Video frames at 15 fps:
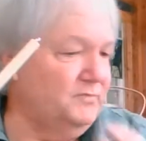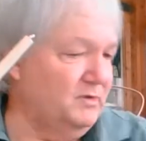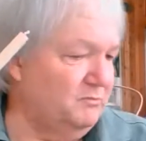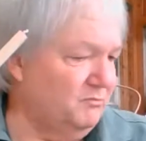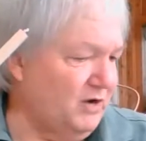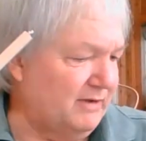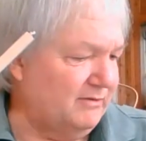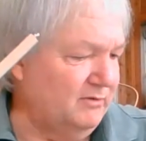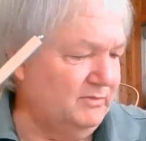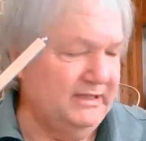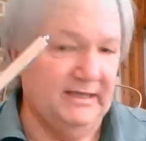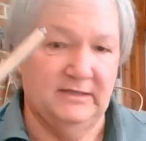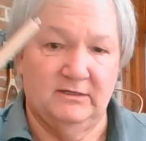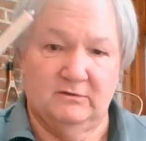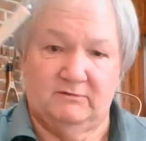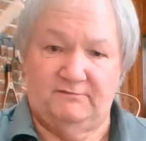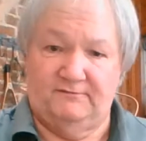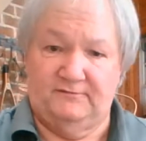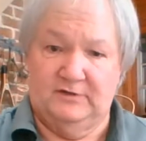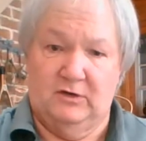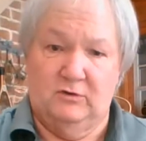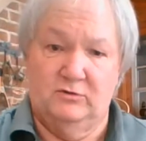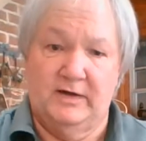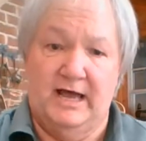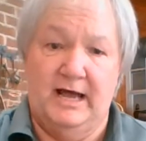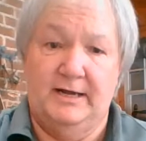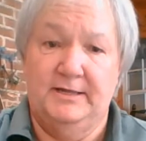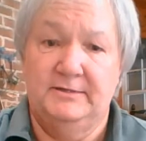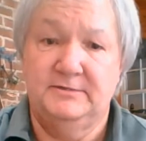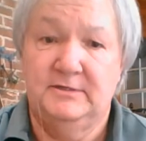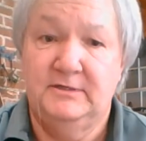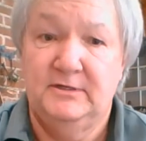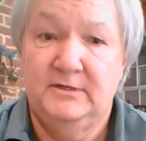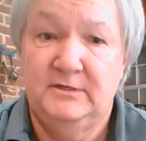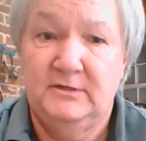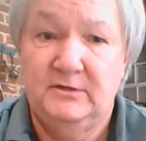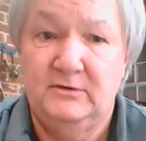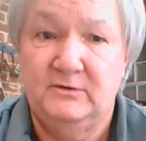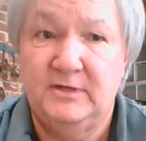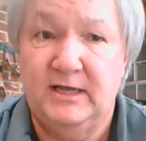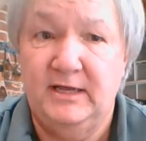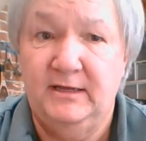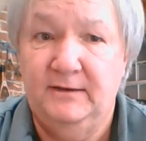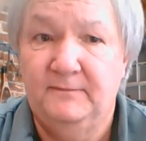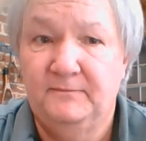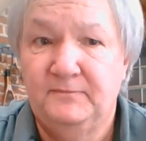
probably a little float on it. Okay?